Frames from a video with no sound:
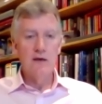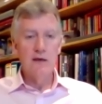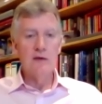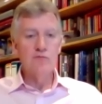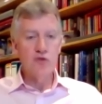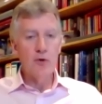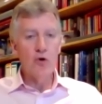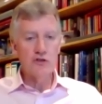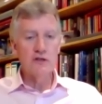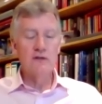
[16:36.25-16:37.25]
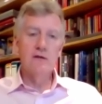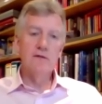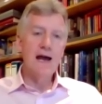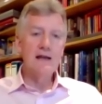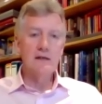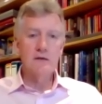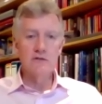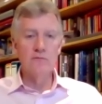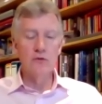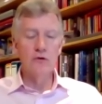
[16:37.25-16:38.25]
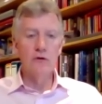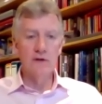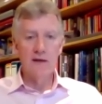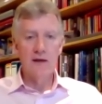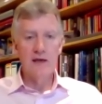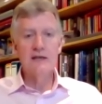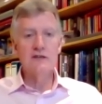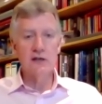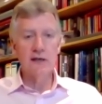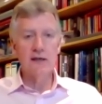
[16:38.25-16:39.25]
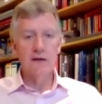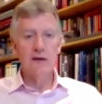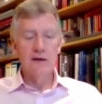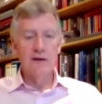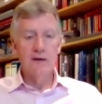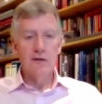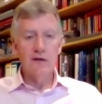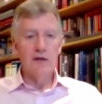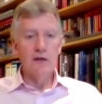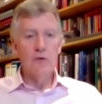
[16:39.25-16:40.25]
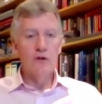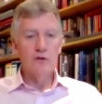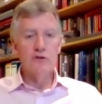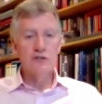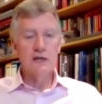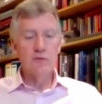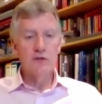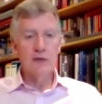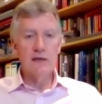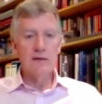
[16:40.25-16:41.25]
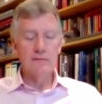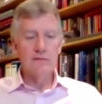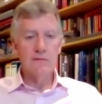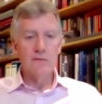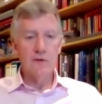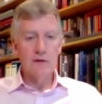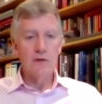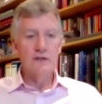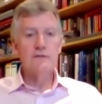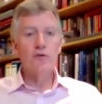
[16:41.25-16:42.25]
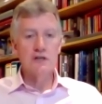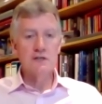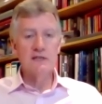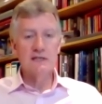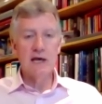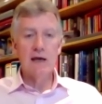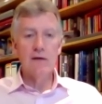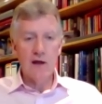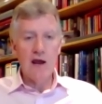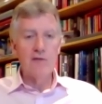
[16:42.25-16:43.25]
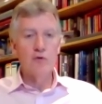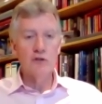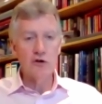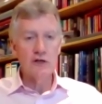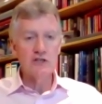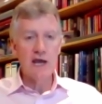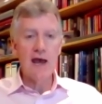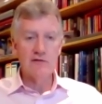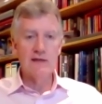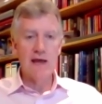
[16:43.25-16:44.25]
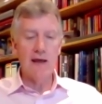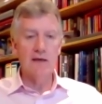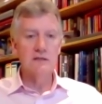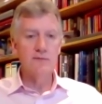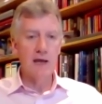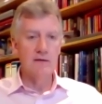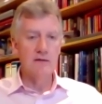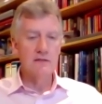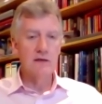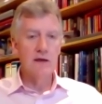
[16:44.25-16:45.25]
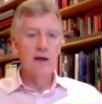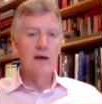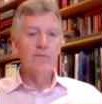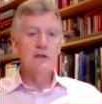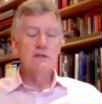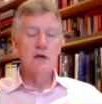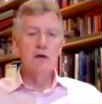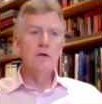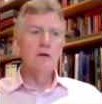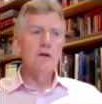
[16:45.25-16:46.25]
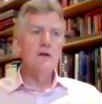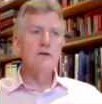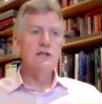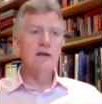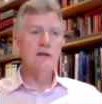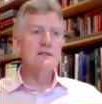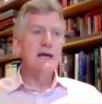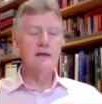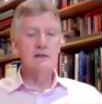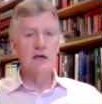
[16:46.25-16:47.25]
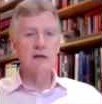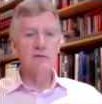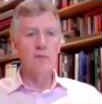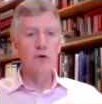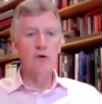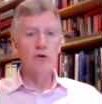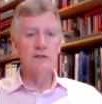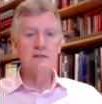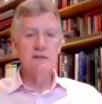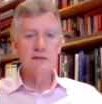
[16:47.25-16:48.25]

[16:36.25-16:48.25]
in proportion to the values on board. Essentially, you know, you want your ship to be, you want this voyage to be saved, everyone's got a share in that expense. So losing containers overboard doesn't